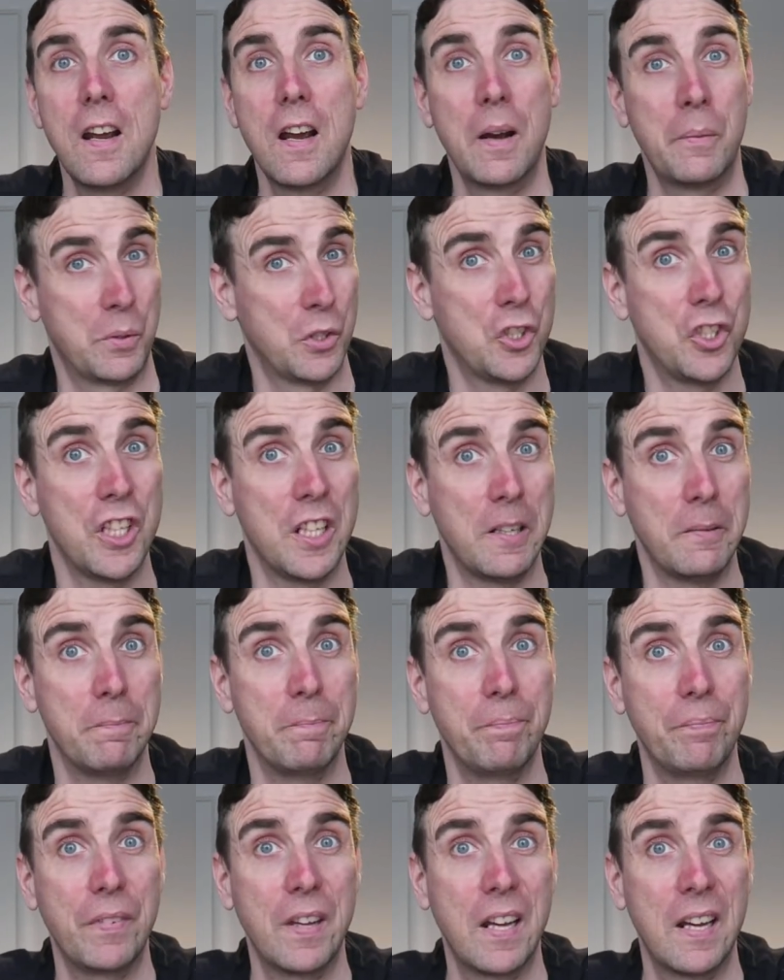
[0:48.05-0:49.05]
and was
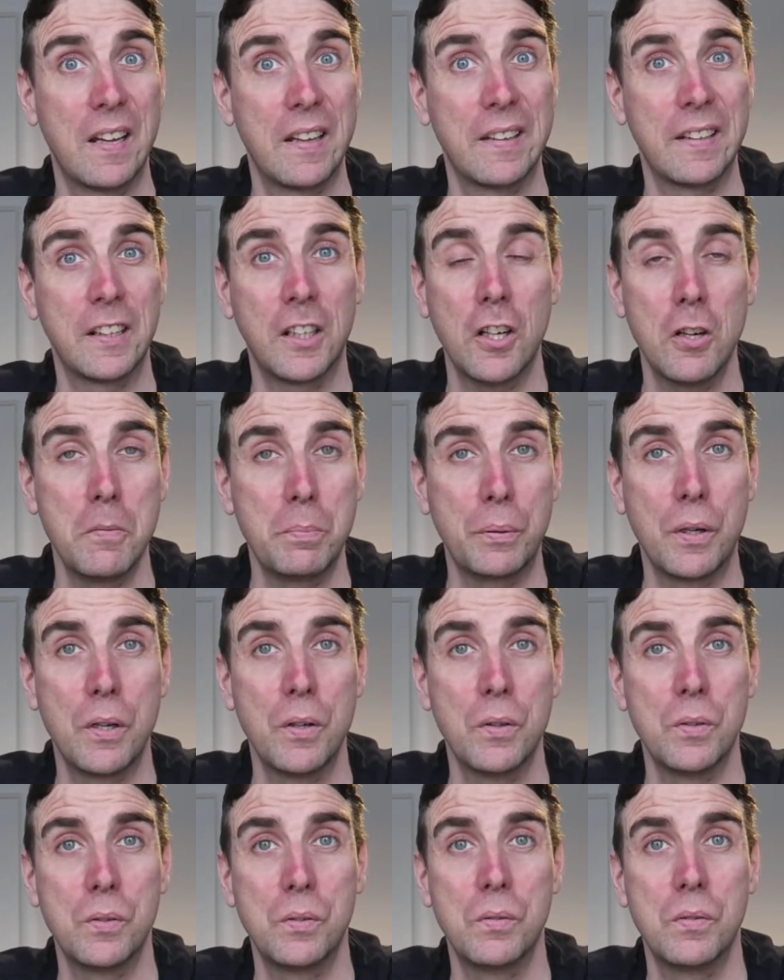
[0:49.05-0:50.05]
cheap. And the
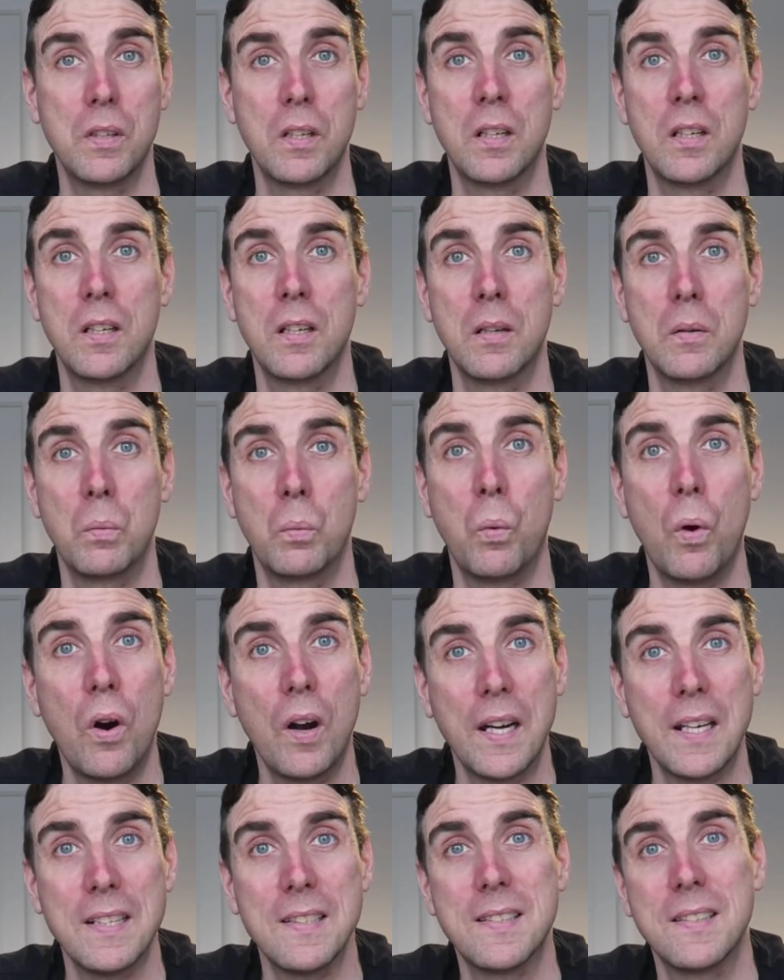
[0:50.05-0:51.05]
GoPro uh,
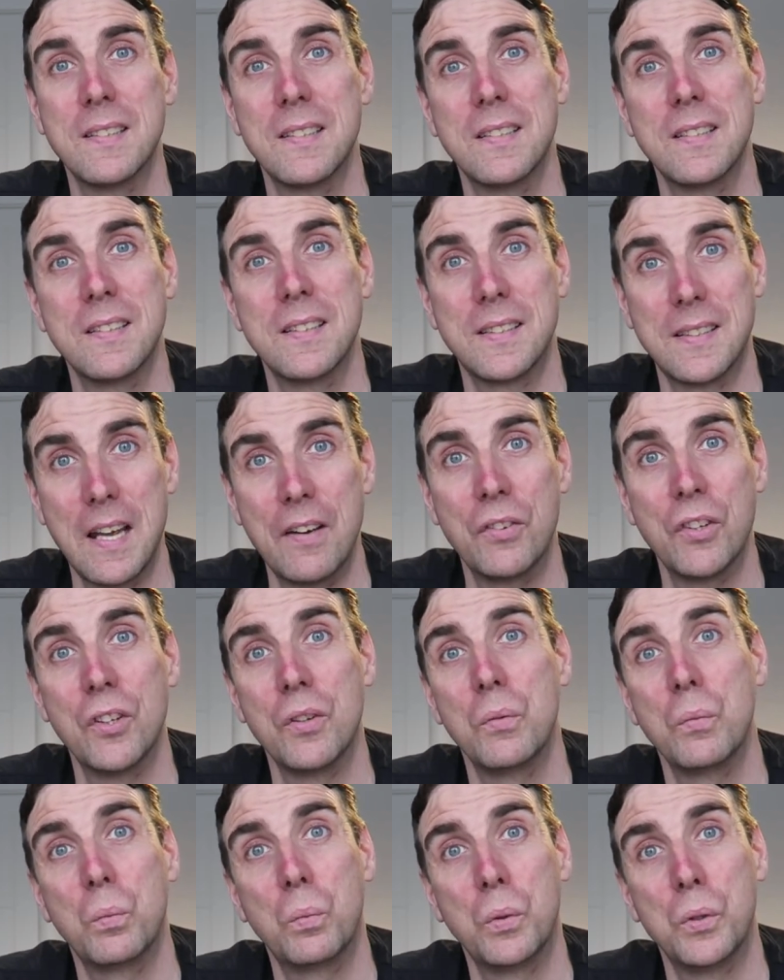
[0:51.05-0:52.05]
White
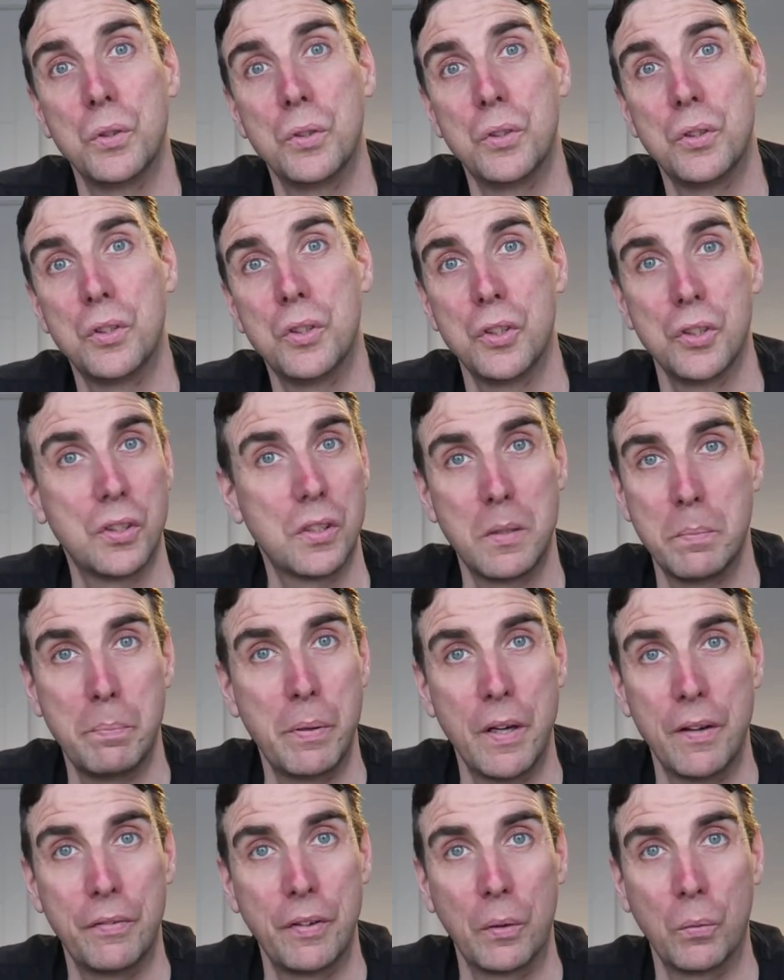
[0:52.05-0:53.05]
7 was just the
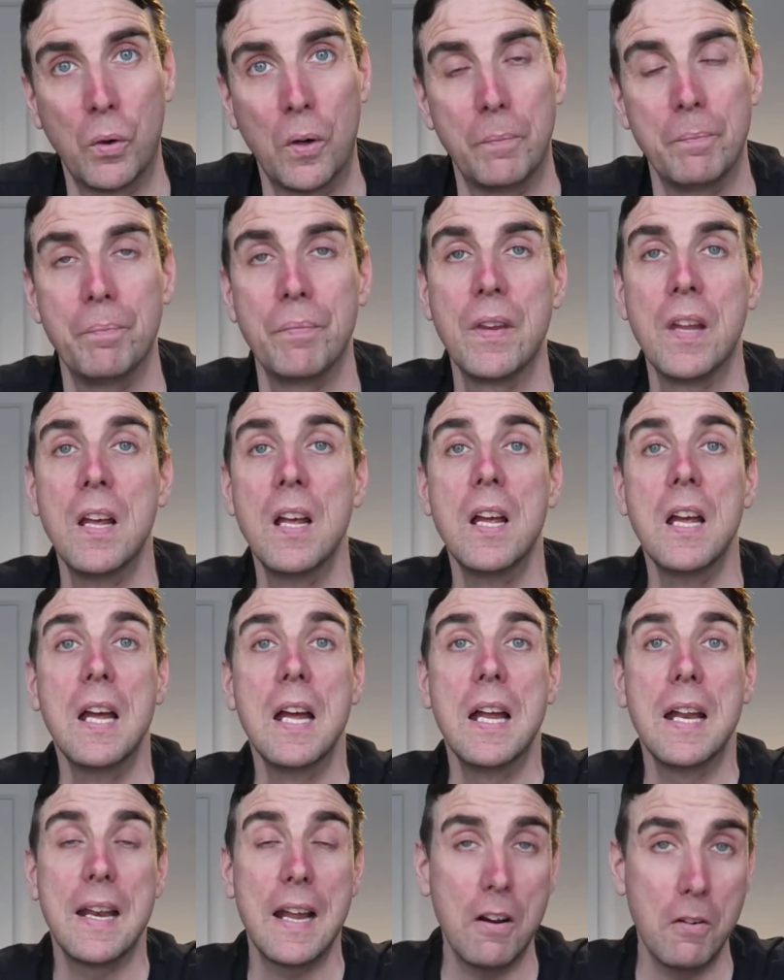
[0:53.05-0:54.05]
perfect one.
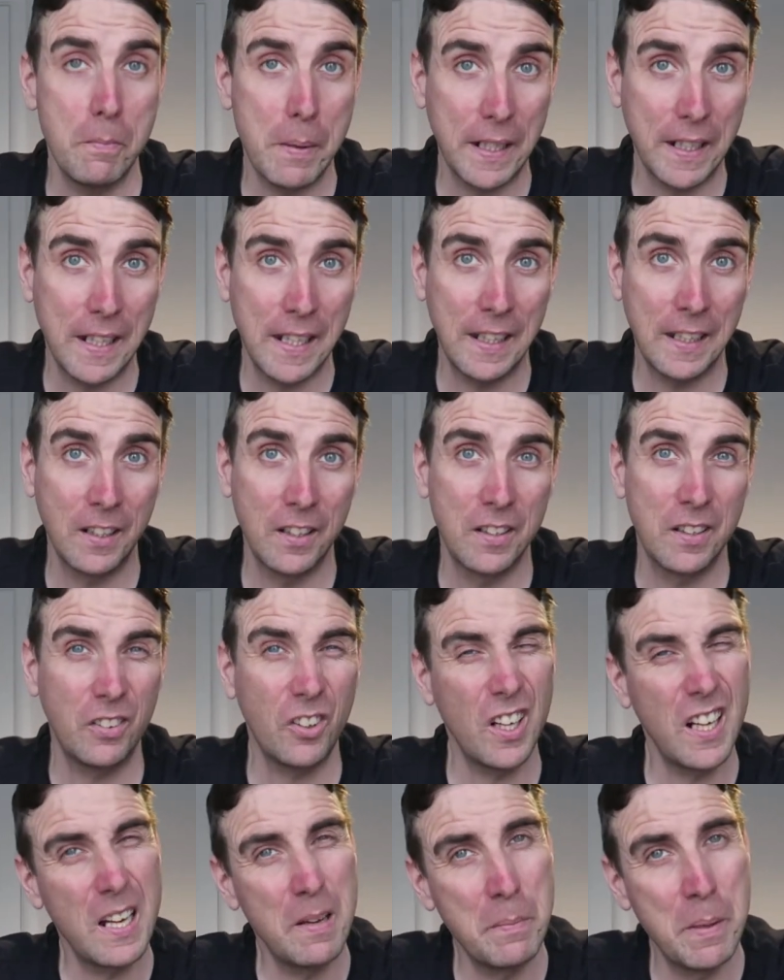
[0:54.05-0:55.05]
Now I'm back in England, I've
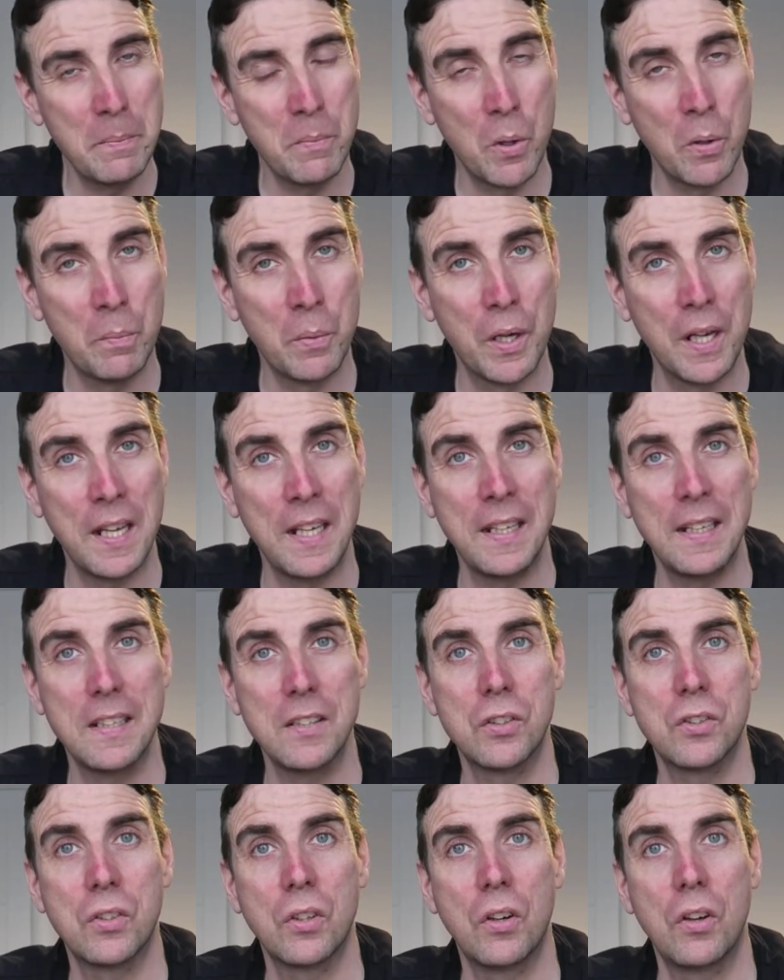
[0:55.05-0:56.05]
got a little bit more money,
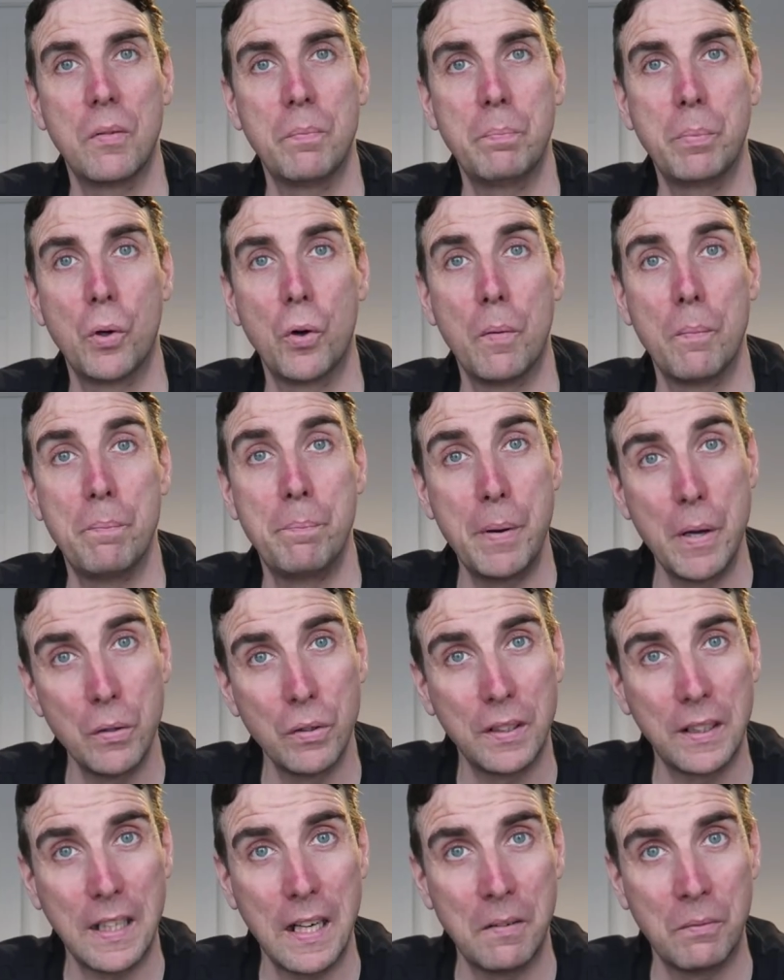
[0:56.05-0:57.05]
so I bought
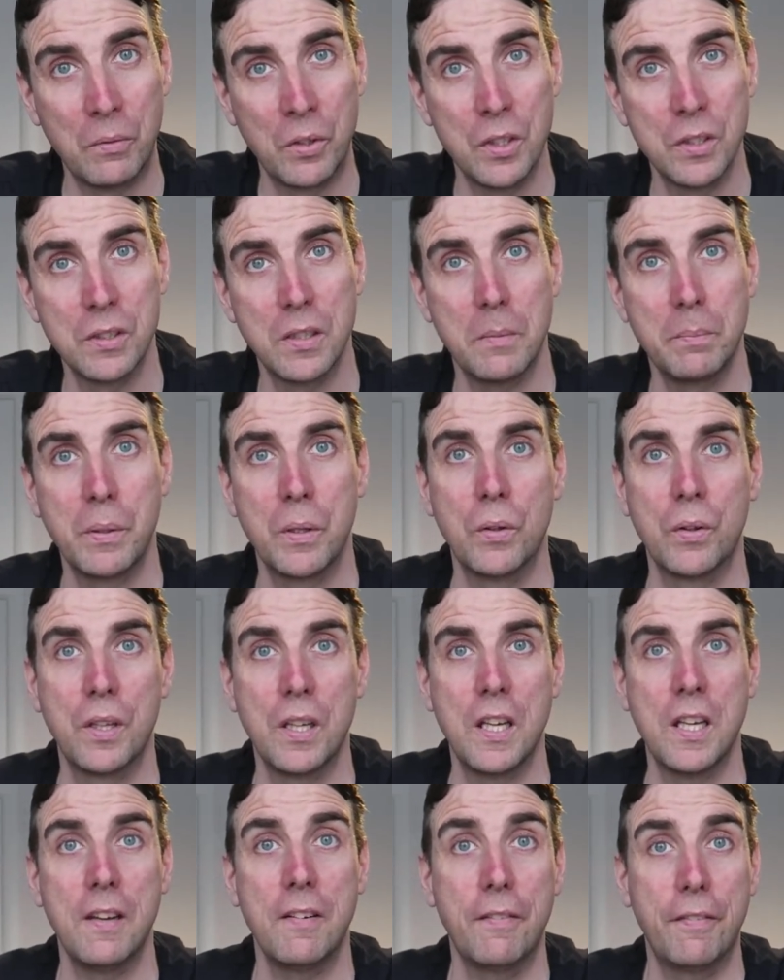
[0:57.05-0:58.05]
both cameras. I bought
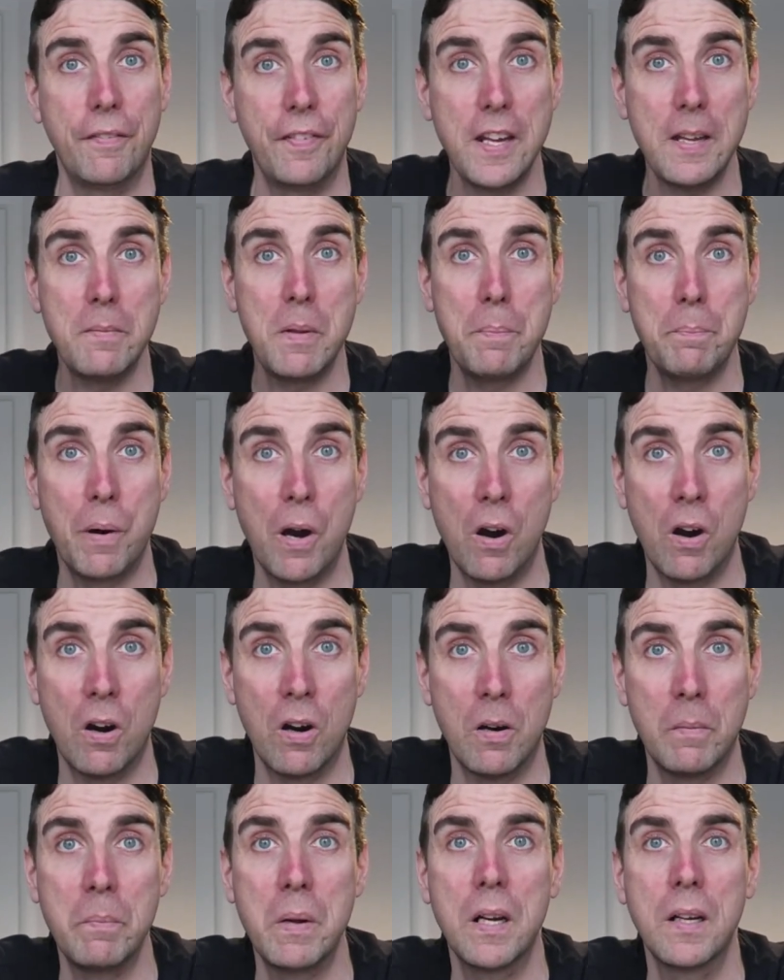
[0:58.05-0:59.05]
the Fimi
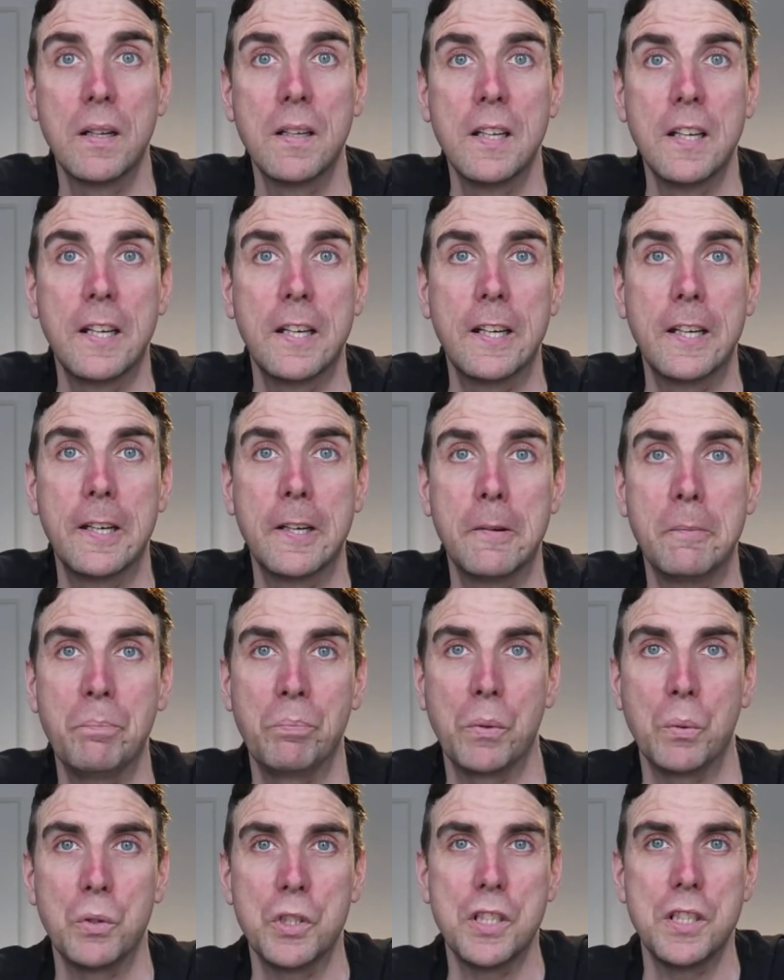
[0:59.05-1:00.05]
Palm um,
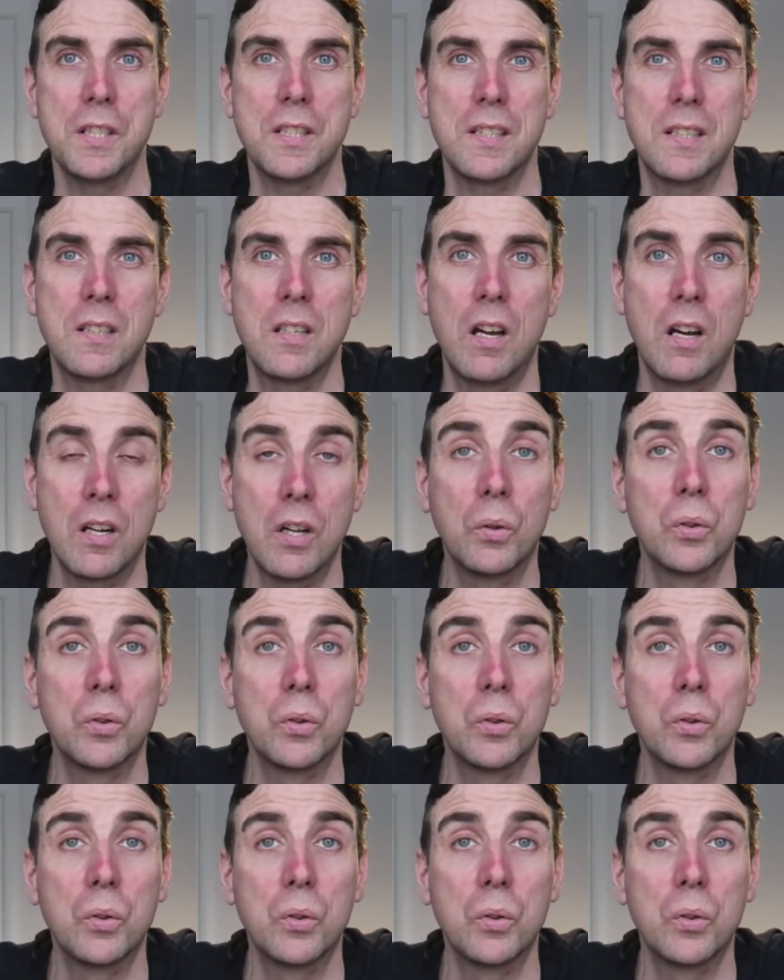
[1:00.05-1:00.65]
which is an